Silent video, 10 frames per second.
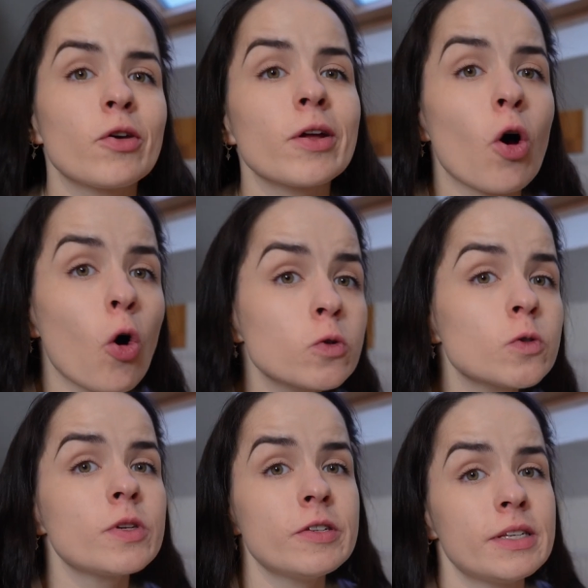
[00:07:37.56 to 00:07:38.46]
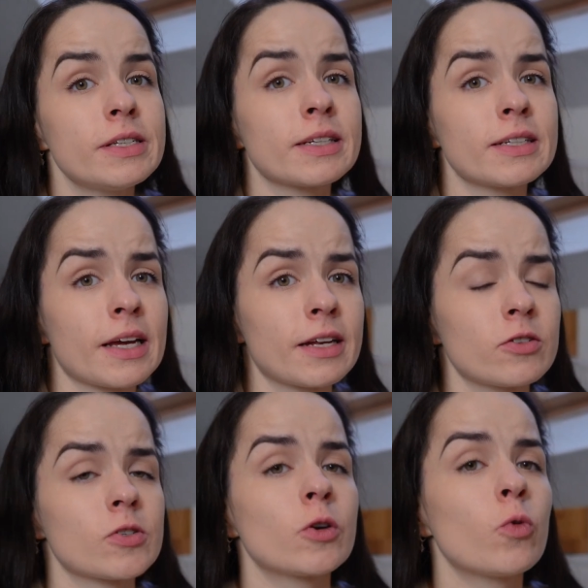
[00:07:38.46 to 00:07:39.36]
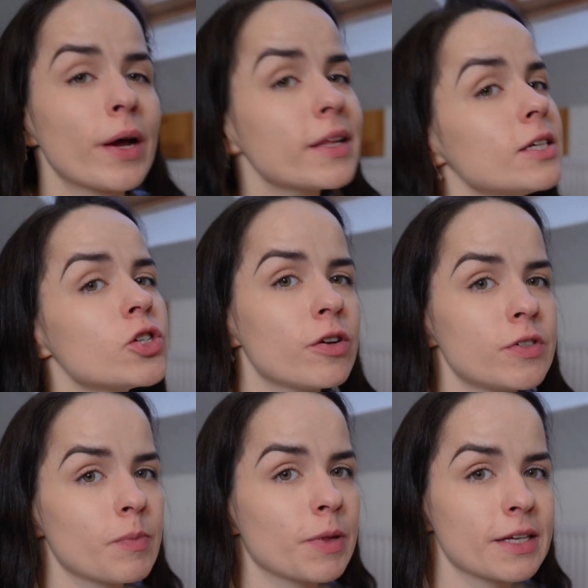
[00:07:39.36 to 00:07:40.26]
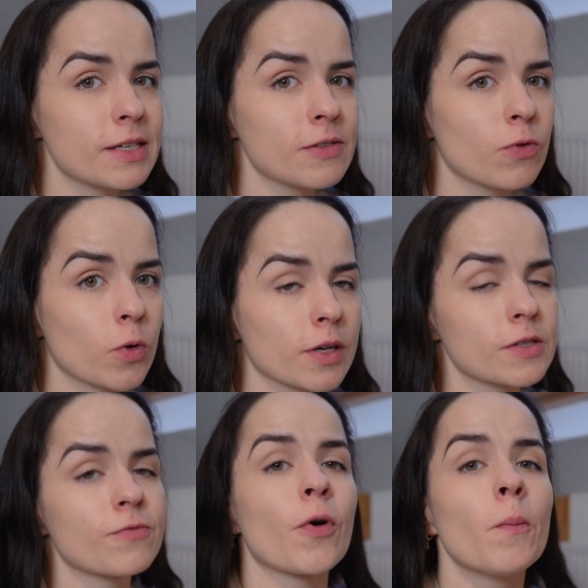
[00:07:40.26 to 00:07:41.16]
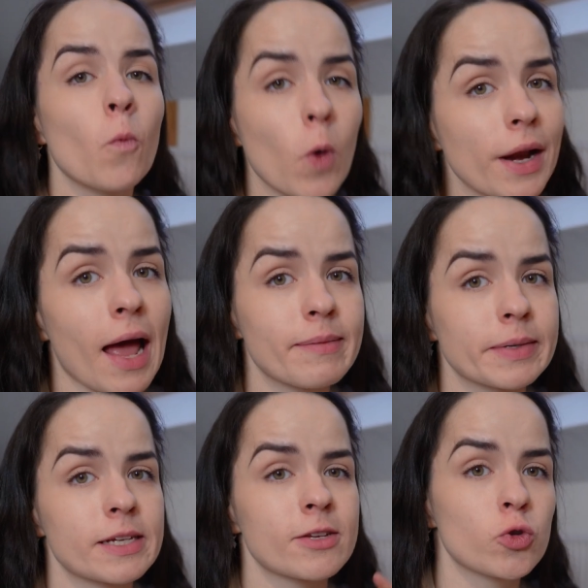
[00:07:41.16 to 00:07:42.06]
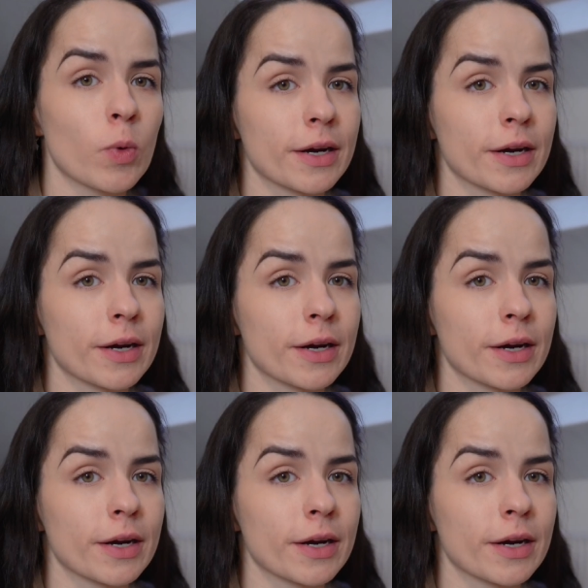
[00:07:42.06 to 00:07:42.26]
You can also use these containers to quickly shift a place's focus from one habit to